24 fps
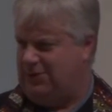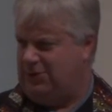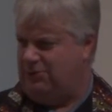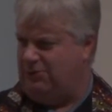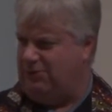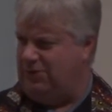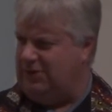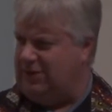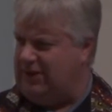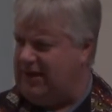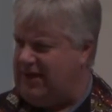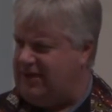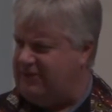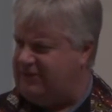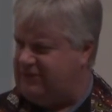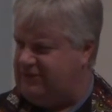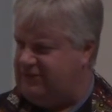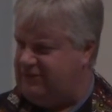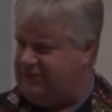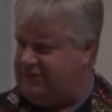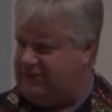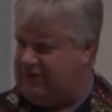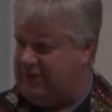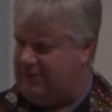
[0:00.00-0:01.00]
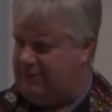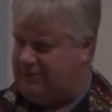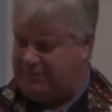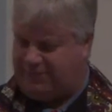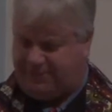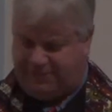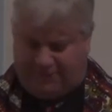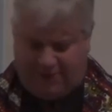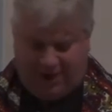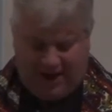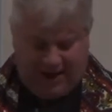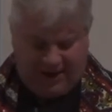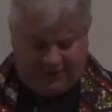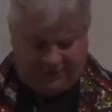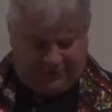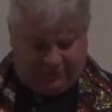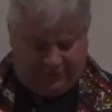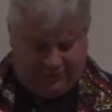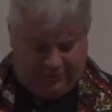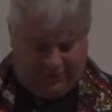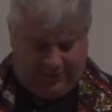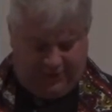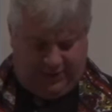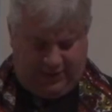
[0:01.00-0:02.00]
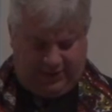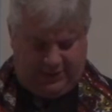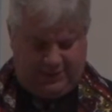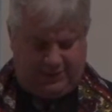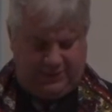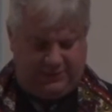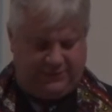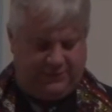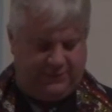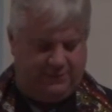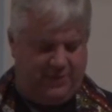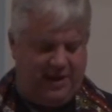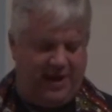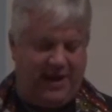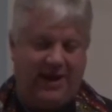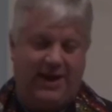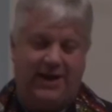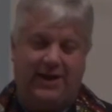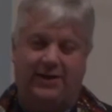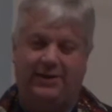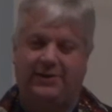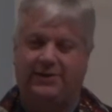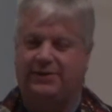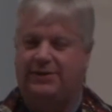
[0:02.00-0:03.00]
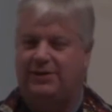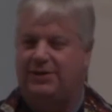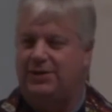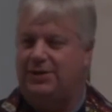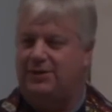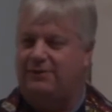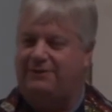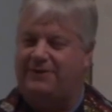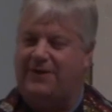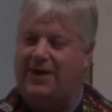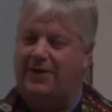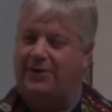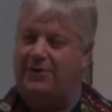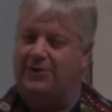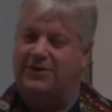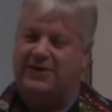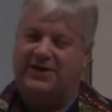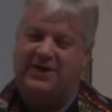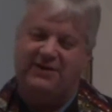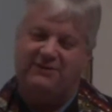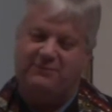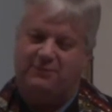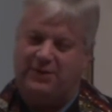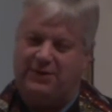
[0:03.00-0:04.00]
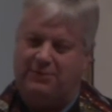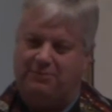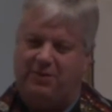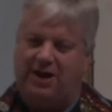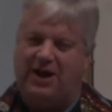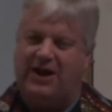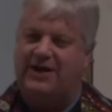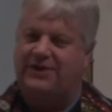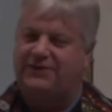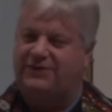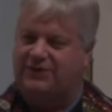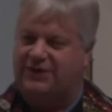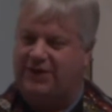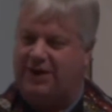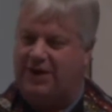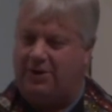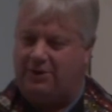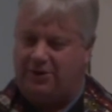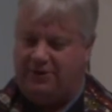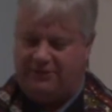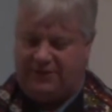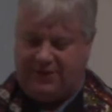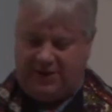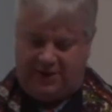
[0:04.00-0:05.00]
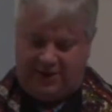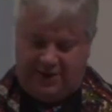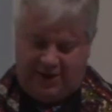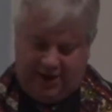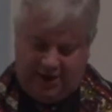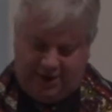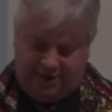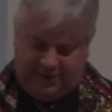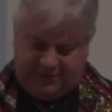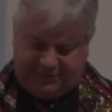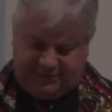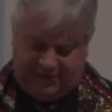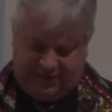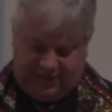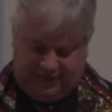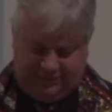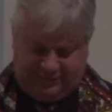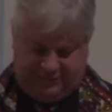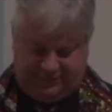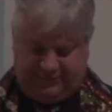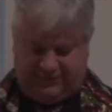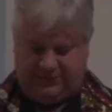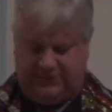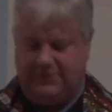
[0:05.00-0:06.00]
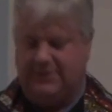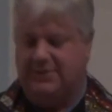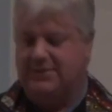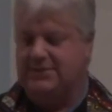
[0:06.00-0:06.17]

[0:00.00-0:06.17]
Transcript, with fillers: relationship fracturing demand Father, give me my share of the inheritance